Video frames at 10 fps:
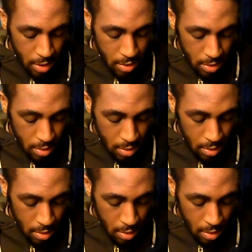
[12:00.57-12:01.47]
returned.
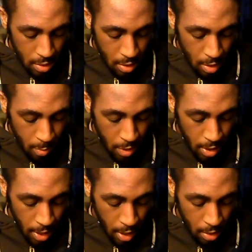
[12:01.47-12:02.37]

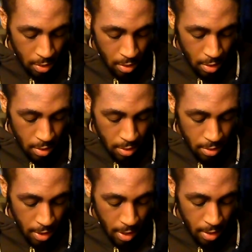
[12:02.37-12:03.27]
But now
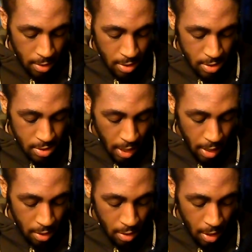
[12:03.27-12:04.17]
they
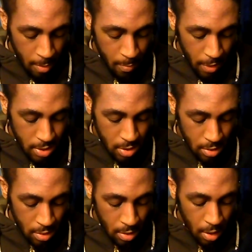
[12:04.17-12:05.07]
desire a
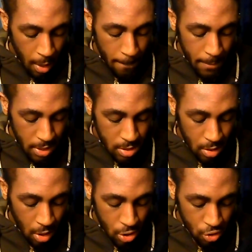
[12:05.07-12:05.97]

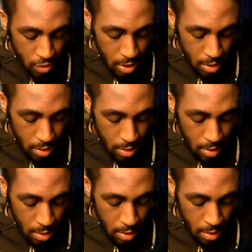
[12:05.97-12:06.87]
better country,
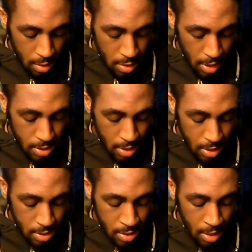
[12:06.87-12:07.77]

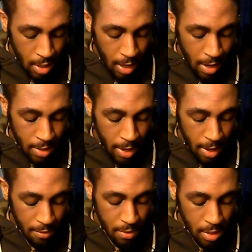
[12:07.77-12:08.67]
that is an
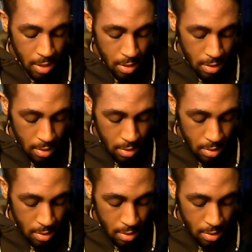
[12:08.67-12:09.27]
heavenly.